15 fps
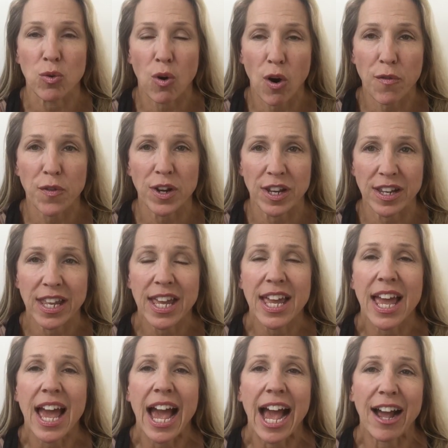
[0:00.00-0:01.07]
you often
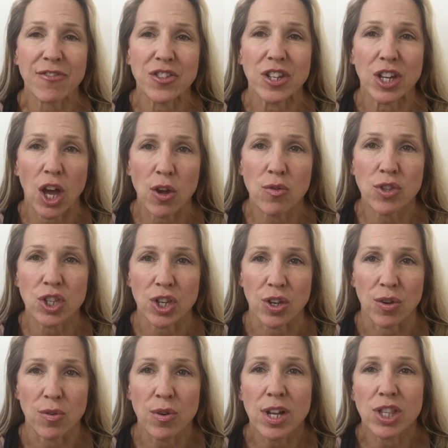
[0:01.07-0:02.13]
have to go
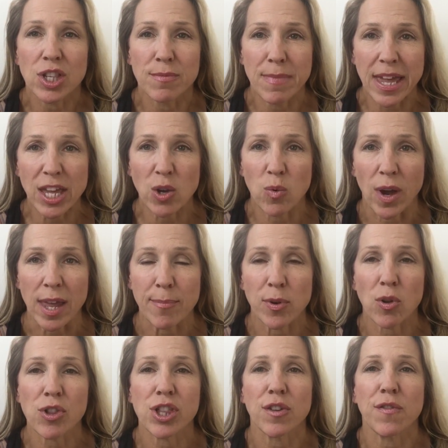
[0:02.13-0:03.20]
to make weight,
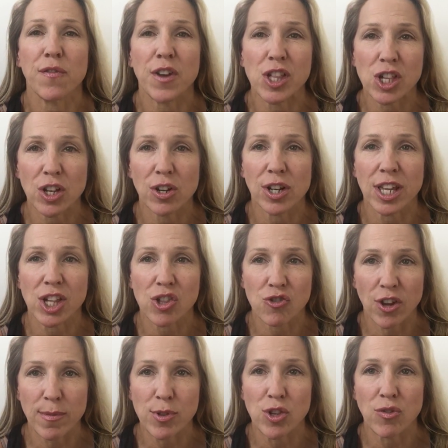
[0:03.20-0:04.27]
but also the physical
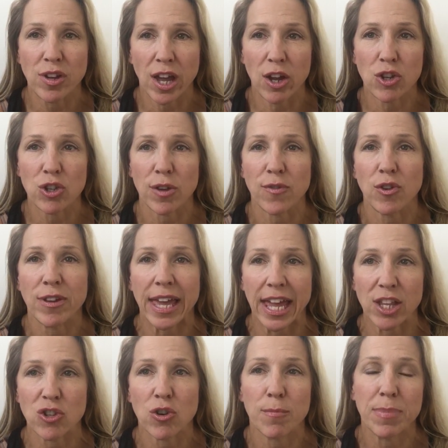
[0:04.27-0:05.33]
extremes you go to if you
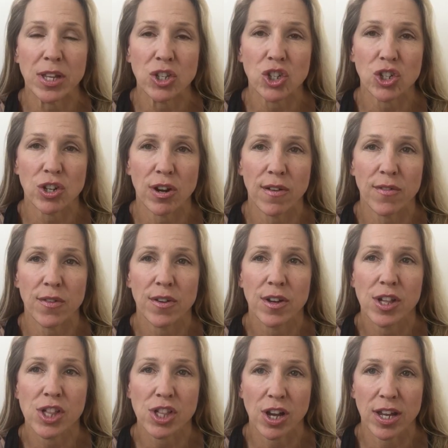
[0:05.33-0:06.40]
get into a binge starve
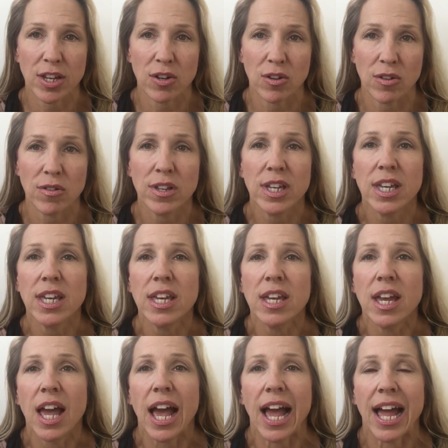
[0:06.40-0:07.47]
cycle.
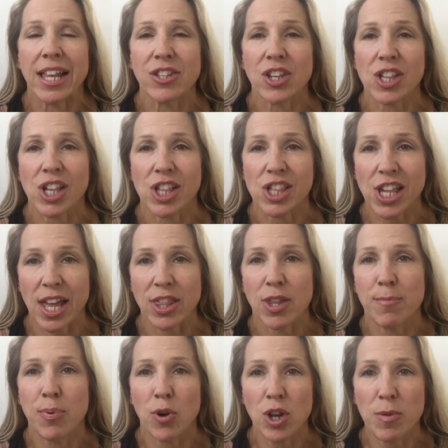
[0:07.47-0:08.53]
And as I said,
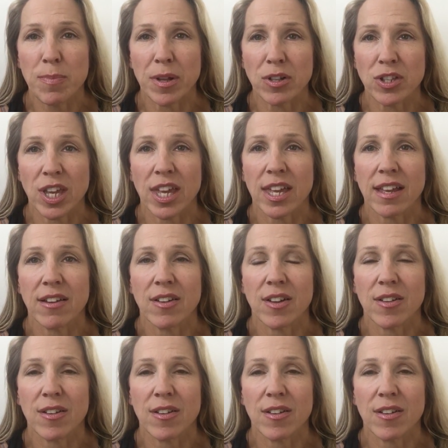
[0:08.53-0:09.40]
the bodybuilding